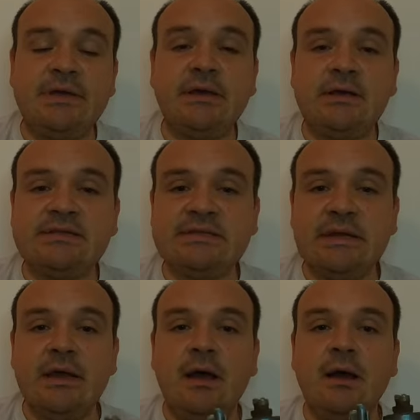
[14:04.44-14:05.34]

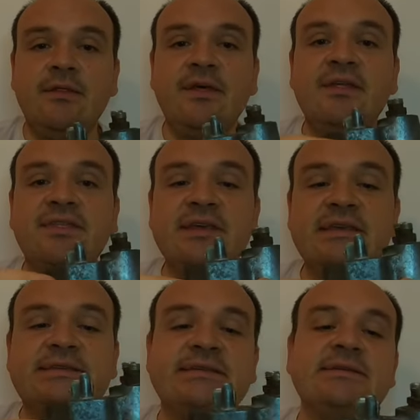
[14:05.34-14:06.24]
because on
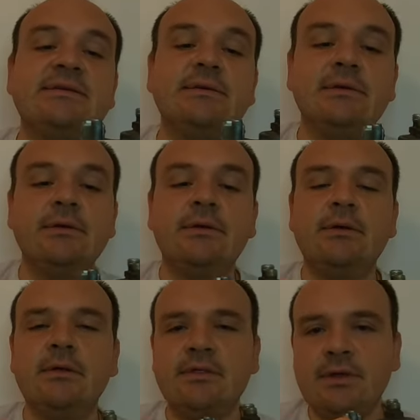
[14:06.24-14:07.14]
these,
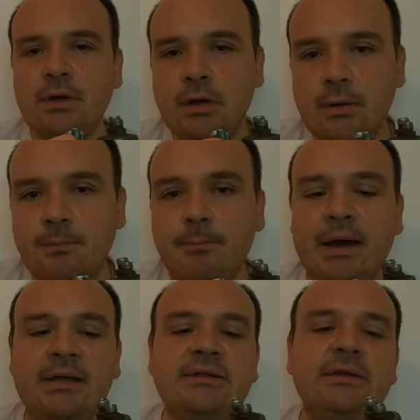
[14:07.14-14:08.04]
the
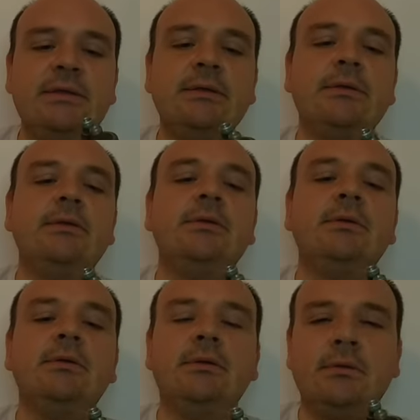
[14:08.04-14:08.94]
body,
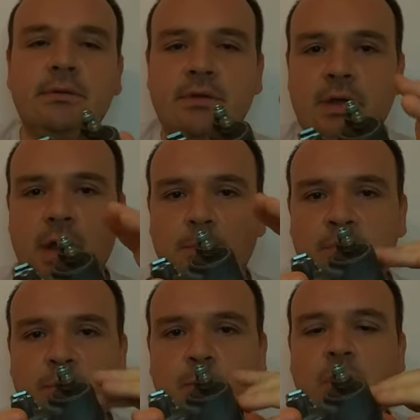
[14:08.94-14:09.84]
the
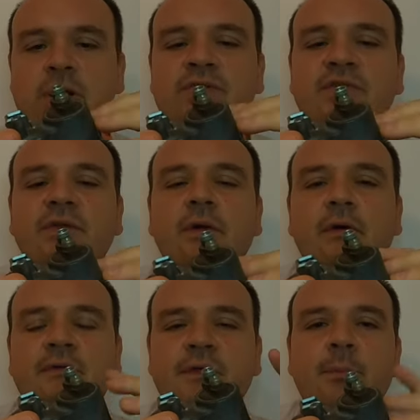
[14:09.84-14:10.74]
upper part
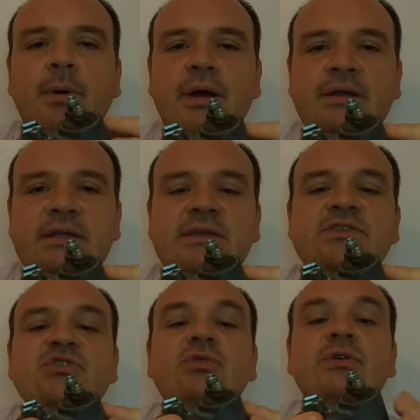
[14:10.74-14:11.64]
of the body
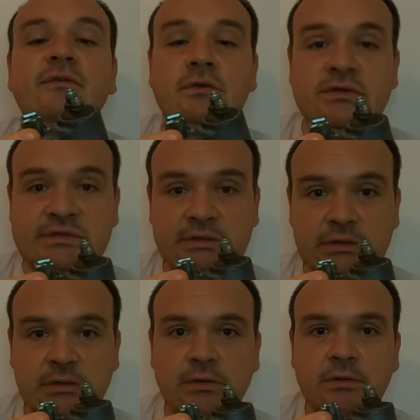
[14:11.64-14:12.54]
is
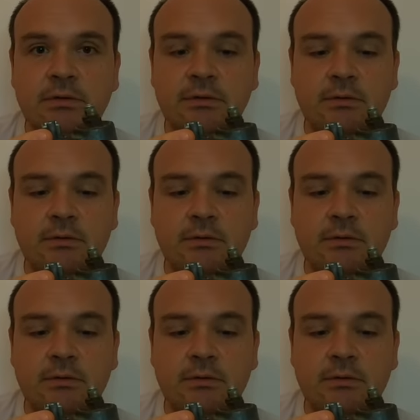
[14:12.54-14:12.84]
universal,